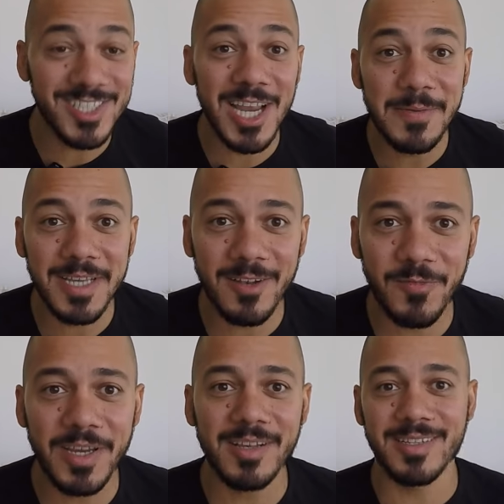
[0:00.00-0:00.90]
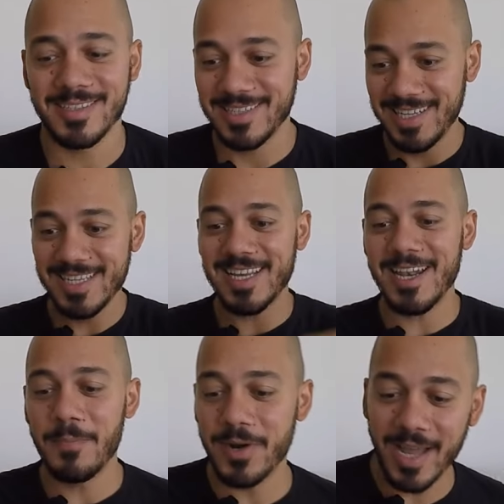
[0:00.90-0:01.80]
it's James Hetfield. He's
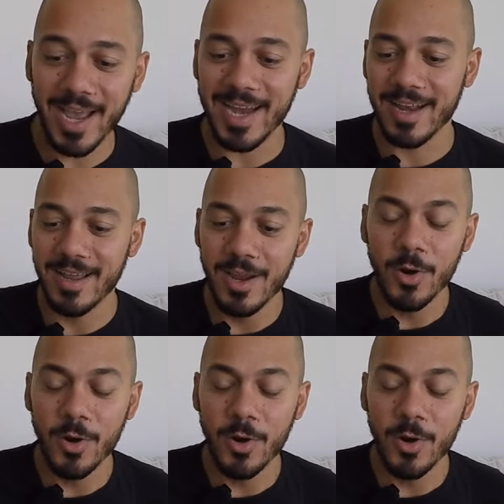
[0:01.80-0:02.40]
at number nine.